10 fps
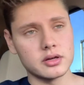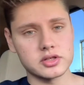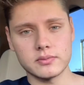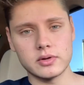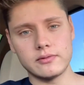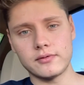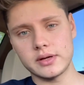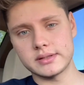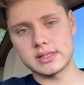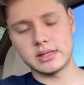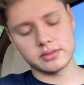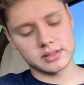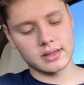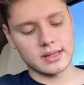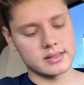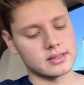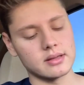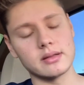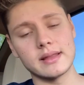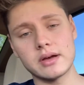So many freaking seals and
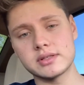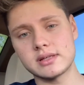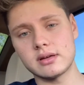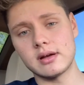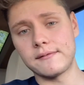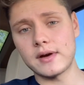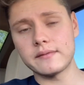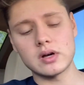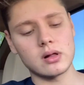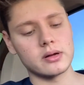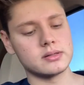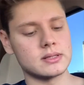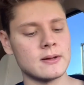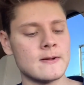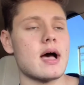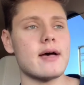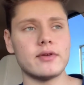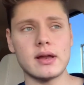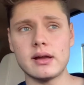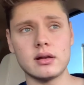gasket. That was $5. I
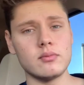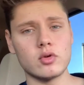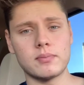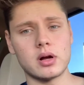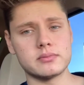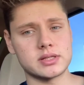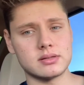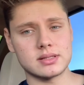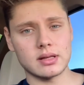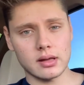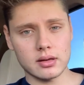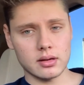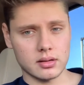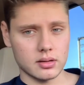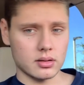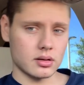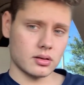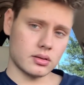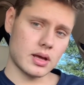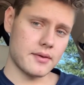haven't had any more problems since then, and
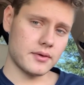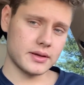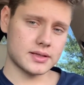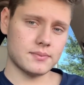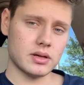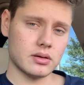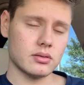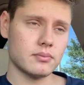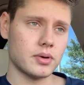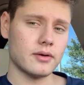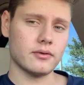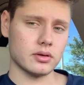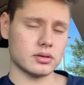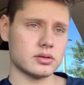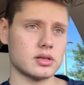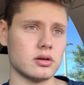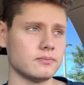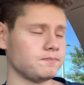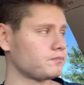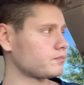everything's been perfect.
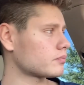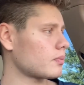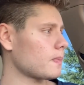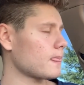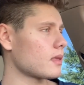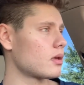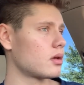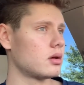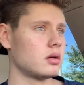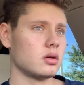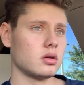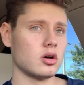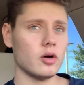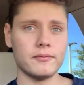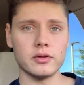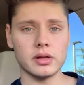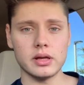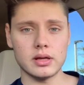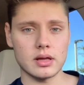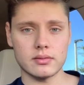So
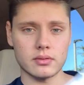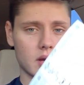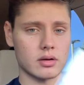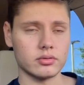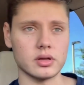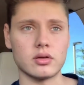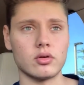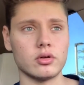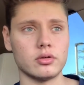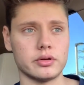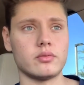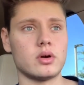hopefully I don't leak oil in a